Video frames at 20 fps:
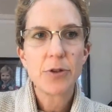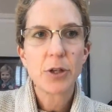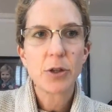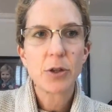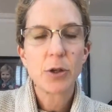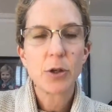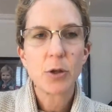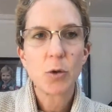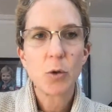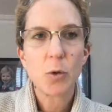that
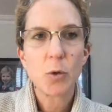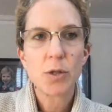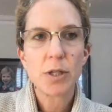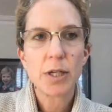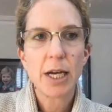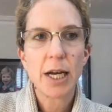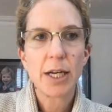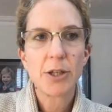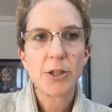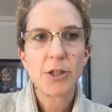could cause
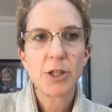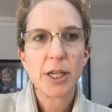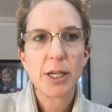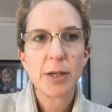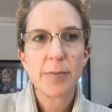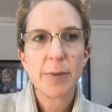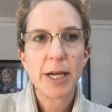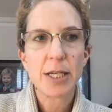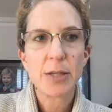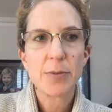an allergy?
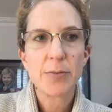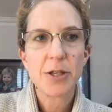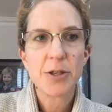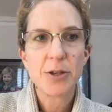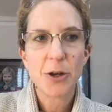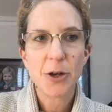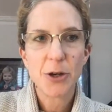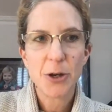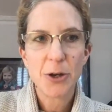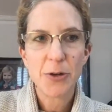It makes me
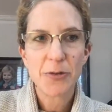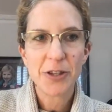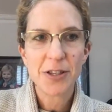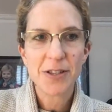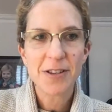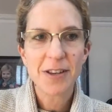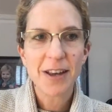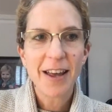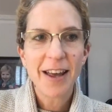so nervous.